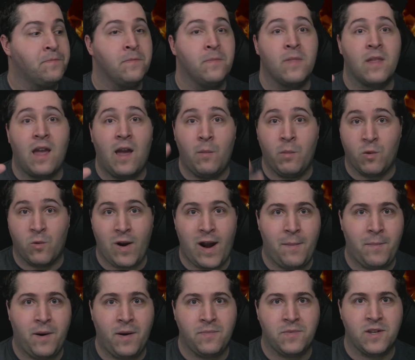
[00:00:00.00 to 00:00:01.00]
I'm going to
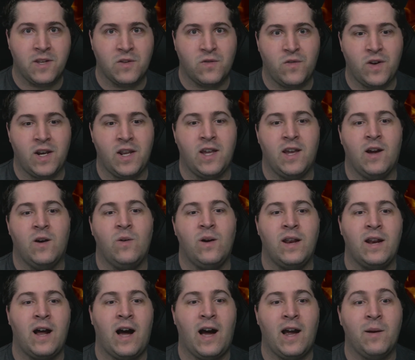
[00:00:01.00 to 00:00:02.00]
wrap up this video, and
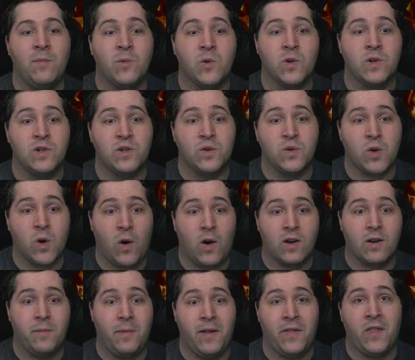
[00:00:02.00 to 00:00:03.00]
I'm going to talk
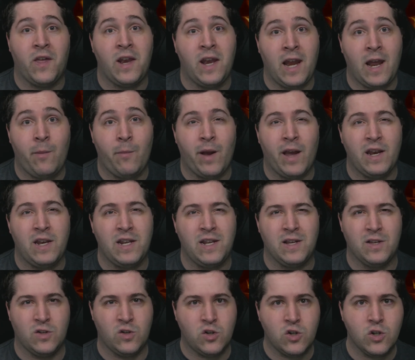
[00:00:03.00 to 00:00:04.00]
about the name
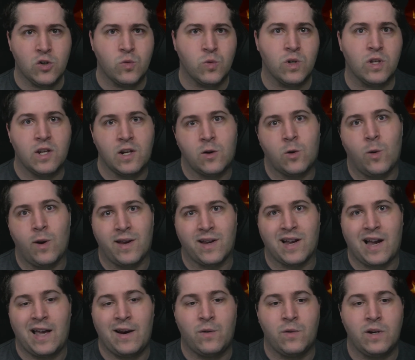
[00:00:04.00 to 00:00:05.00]
ideas just really quick.
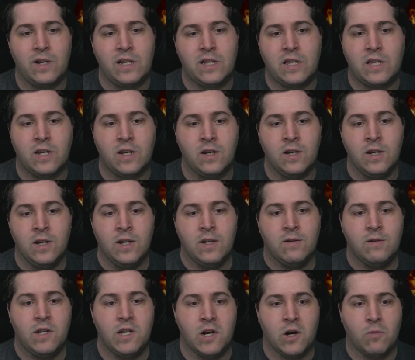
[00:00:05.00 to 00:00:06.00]
I don't need to,
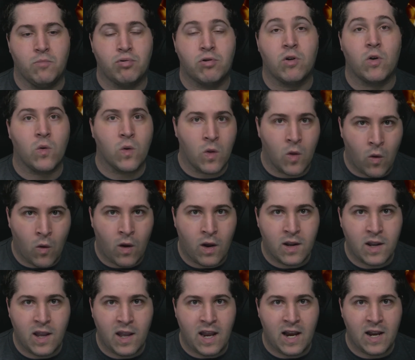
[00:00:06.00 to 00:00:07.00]
prolong
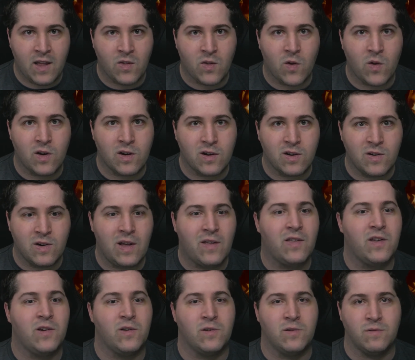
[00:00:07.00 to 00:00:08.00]
it any longer now that
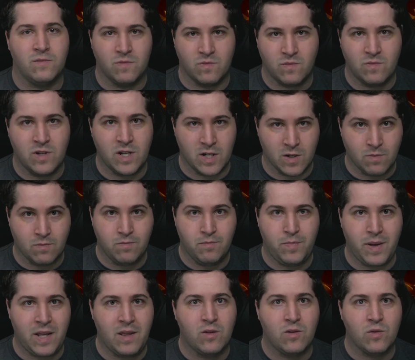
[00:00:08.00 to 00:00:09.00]
you're,
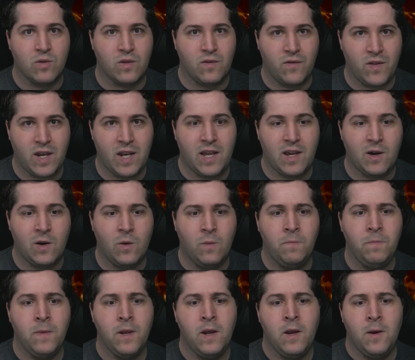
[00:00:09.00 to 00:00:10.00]
been through the video.
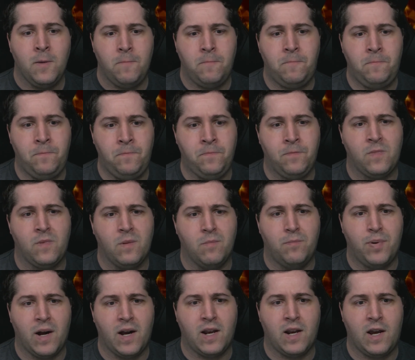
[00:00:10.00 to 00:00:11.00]

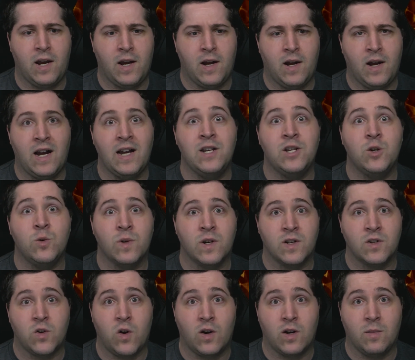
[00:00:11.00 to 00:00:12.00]
But I do want
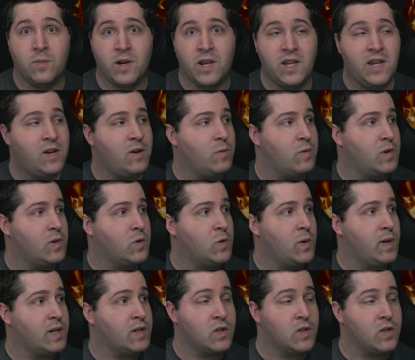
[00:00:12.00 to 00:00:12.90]
to talk about it here real quick.